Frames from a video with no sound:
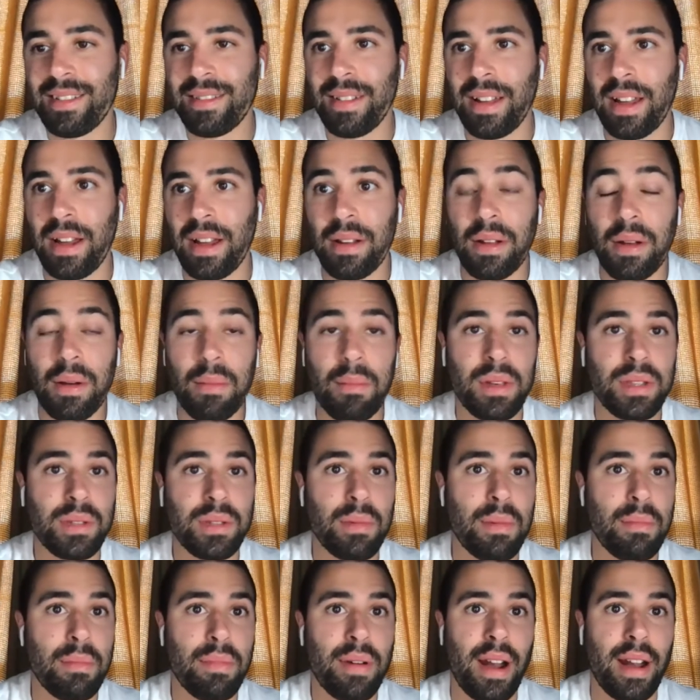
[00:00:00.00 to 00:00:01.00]
must
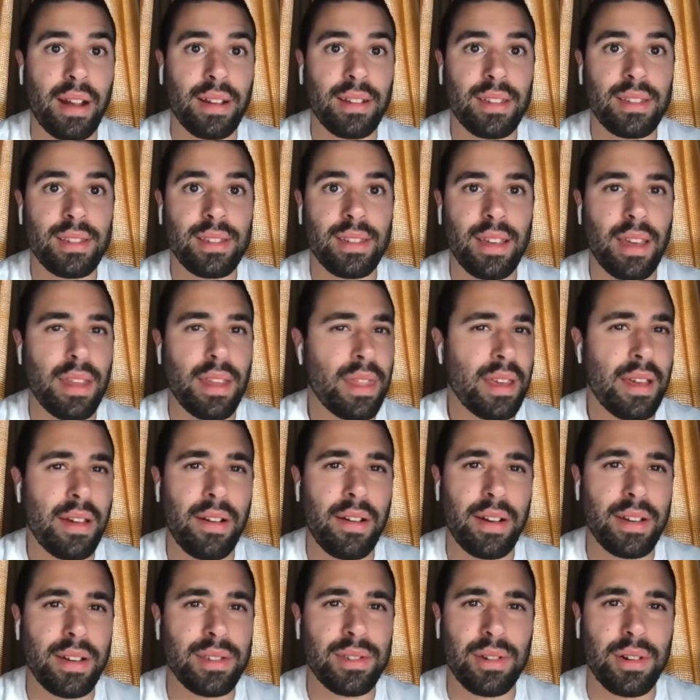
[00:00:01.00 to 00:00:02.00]
have been practicing. I think I
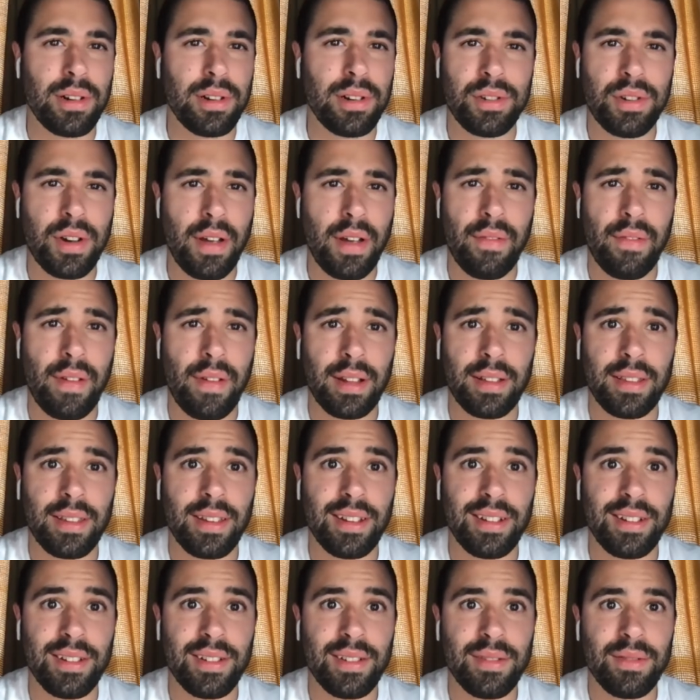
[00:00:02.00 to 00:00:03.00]
already started
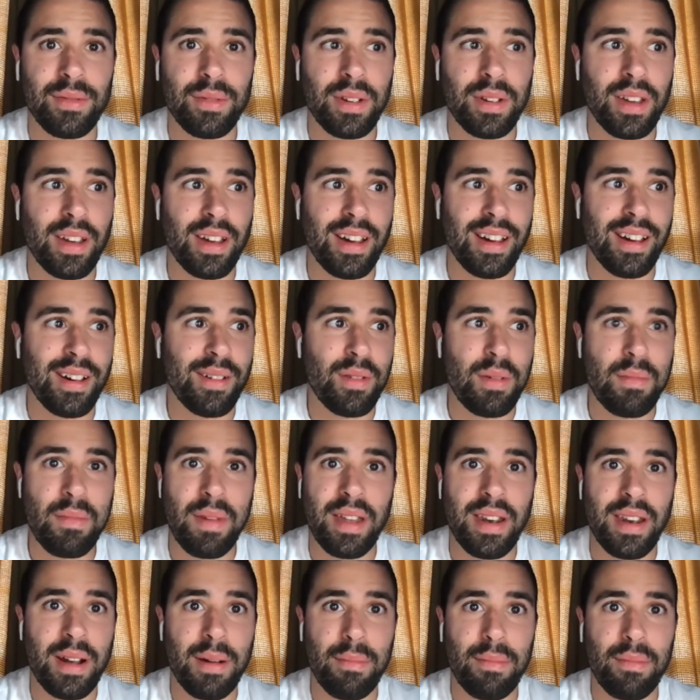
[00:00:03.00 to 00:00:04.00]
trifecta. We
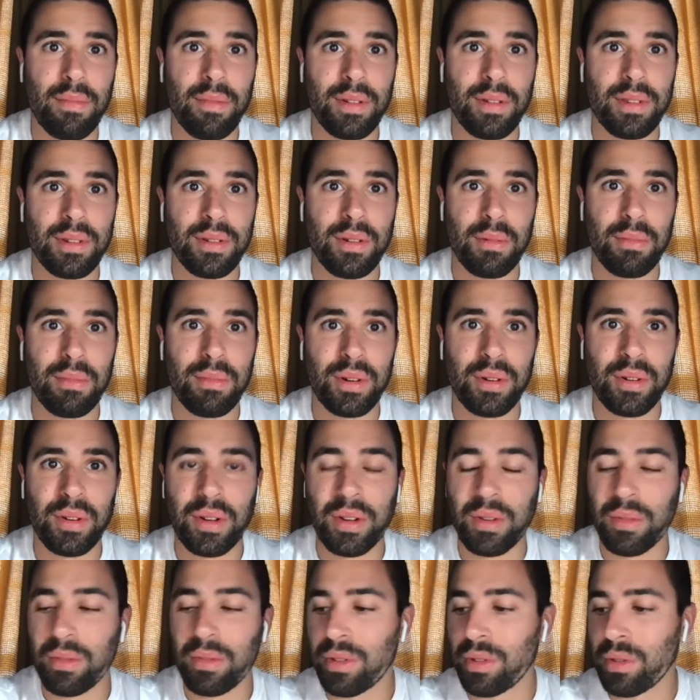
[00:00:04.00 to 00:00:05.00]
met up, went to a
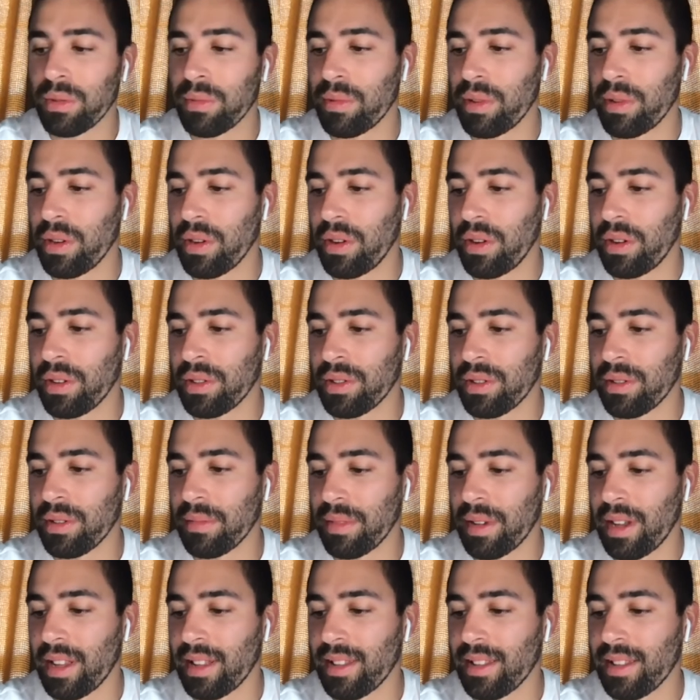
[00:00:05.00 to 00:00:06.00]
brewery, which was pretty awesome.
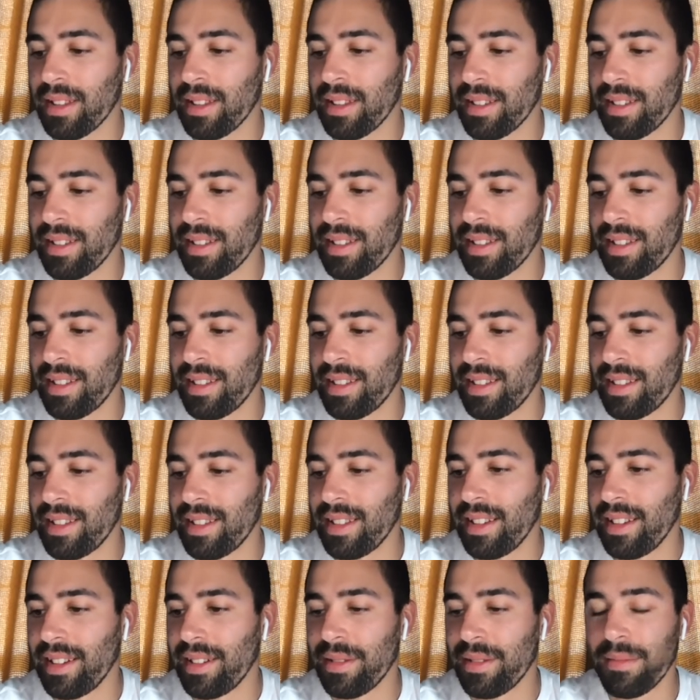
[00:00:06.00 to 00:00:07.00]
Got
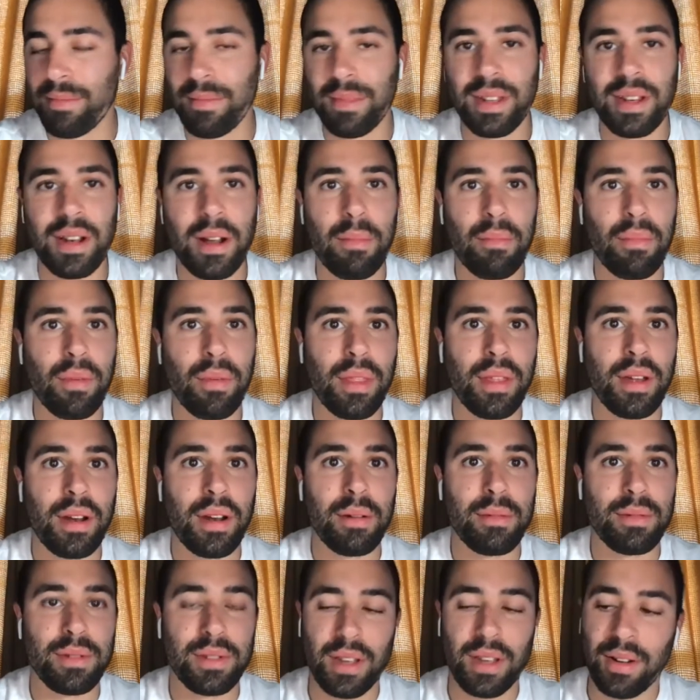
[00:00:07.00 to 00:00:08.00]
to meet up with
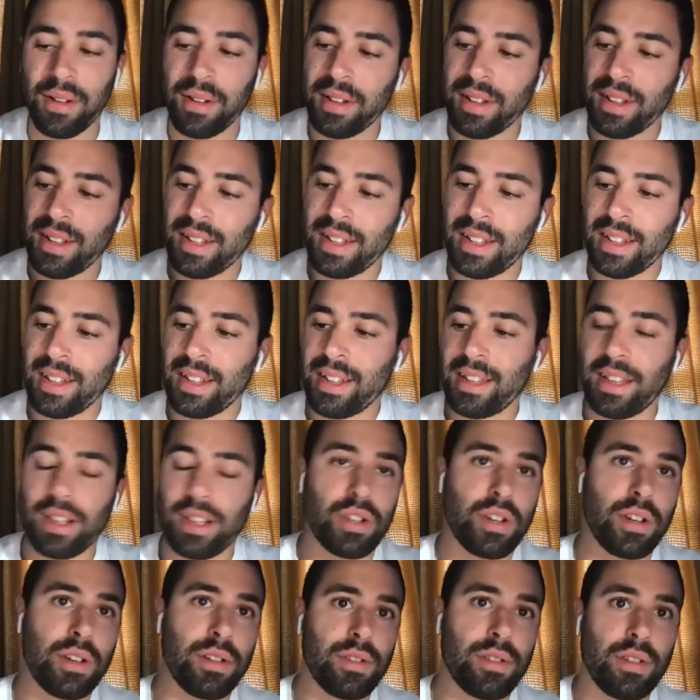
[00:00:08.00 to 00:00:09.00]
her. So yeah,
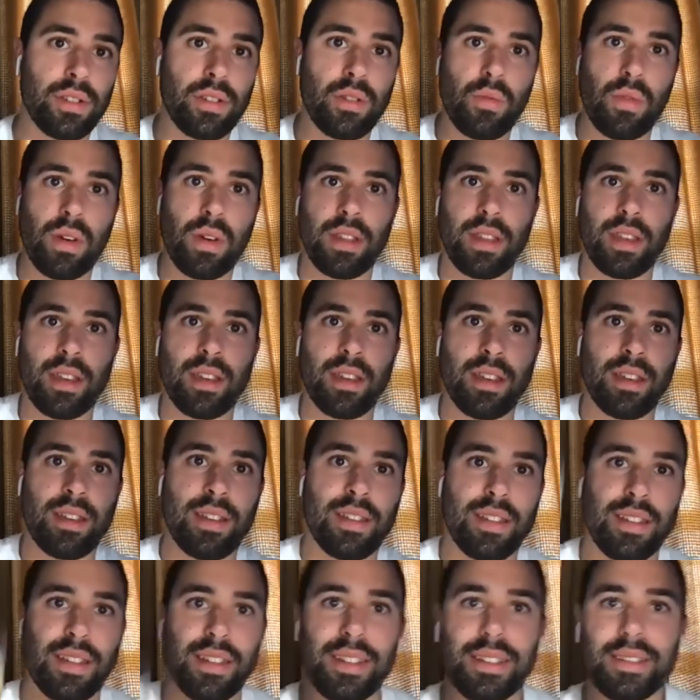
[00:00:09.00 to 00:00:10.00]
cheers to you, Wendy.
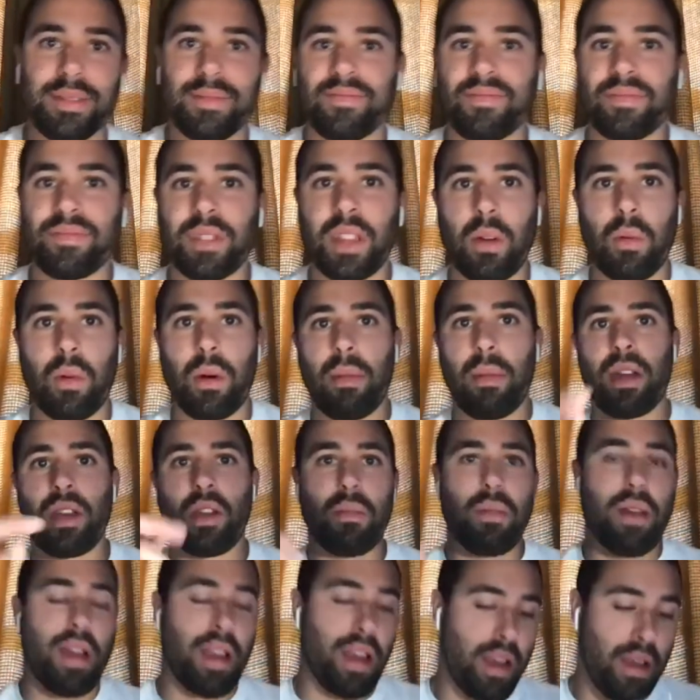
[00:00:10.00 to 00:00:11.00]
And what about you,
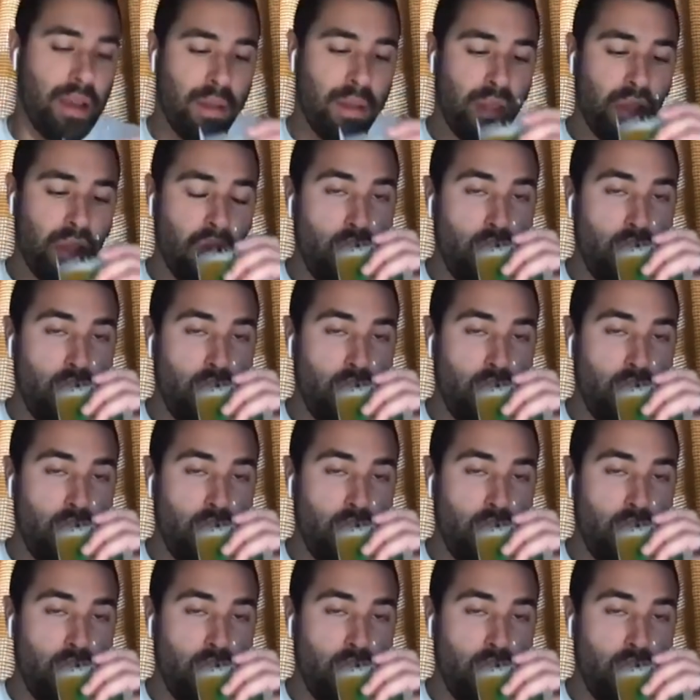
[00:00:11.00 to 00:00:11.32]
Brandon?